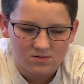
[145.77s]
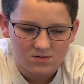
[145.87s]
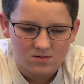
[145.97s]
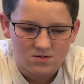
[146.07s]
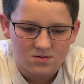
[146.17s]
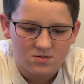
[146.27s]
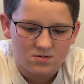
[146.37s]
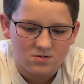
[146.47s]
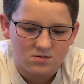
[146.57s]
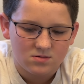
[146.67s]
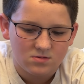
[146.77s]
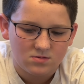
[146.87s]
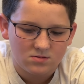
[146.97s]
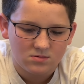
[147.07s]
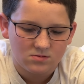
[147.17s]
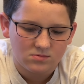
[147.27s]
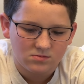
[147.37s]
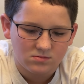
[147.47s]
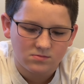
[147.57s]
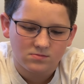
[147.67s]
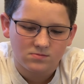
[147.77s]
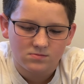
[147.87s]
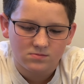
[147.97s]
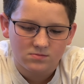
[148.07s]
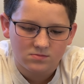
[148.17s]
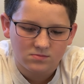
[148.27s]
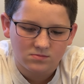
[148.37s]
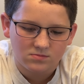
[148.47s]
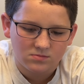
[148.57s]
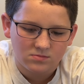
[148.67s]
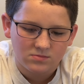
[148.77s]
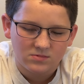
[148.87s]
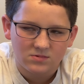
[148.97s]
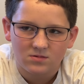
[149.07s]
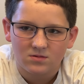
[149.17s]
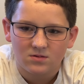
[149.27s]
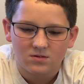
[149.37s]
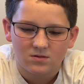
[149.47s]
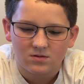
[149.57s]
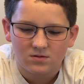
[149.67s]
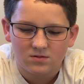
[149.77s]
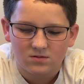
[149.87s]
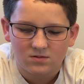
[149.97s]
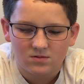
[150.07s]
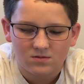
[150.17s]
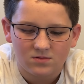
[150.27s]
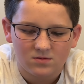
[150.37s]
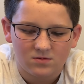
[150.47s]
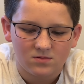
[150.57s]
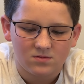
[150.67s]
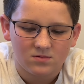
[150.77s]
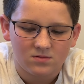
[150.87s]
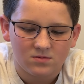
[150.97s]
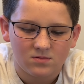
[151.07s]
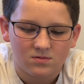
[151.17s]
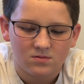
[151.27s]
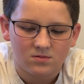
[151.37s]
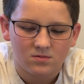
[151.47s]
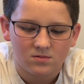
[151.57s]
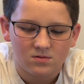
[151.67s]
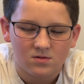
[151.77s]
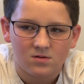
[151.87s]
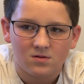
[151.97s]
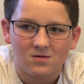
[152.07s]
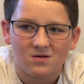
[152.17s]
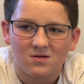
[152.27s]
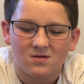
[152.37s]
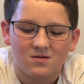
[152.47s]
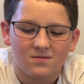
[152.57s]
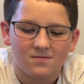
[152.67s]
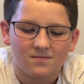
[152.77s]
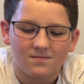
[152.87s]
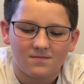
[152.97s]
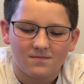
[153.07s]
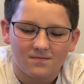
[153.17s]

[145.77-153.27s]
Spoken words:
No words are spoken by the person on screen.